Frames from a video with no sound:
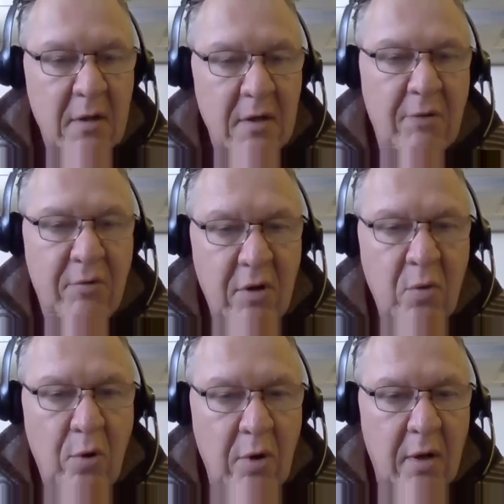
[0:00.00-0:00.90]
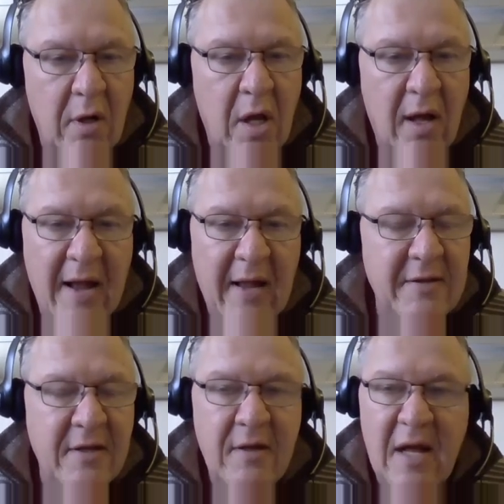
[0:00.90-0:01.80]
They really weren't.
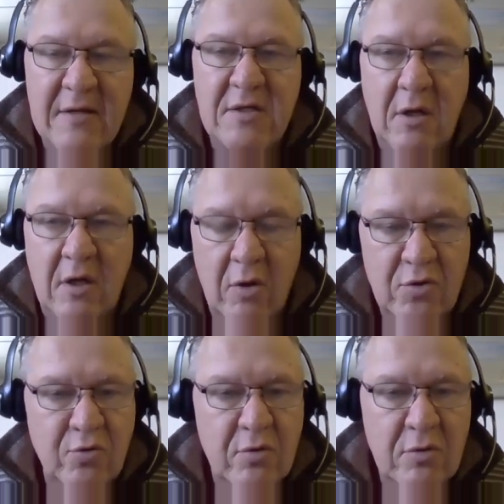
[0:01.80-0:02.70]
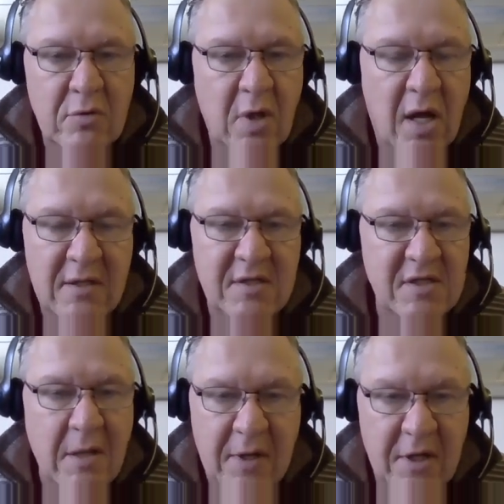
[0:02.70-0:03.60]
I did not see a cultural,
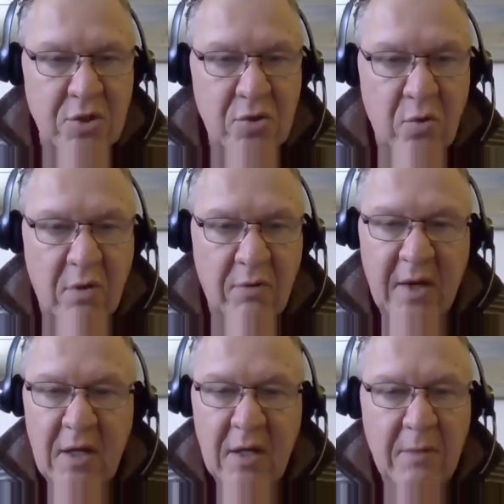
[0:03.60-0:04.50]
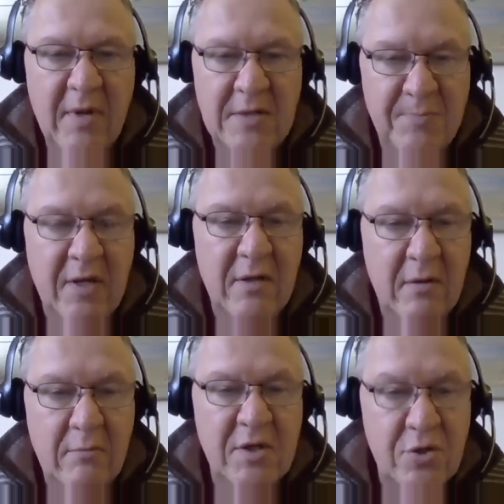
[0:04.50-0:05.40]
systemic issue of inmates
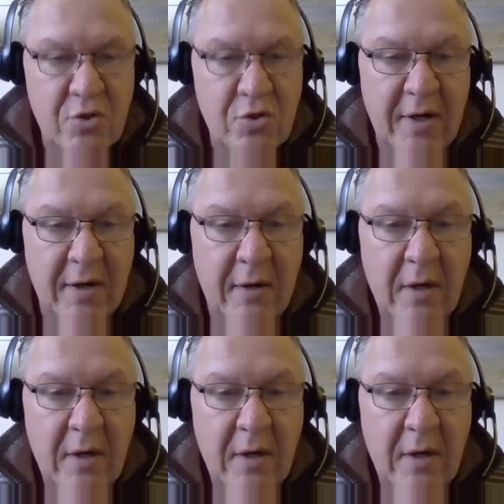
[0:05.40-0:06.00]
being mistreated.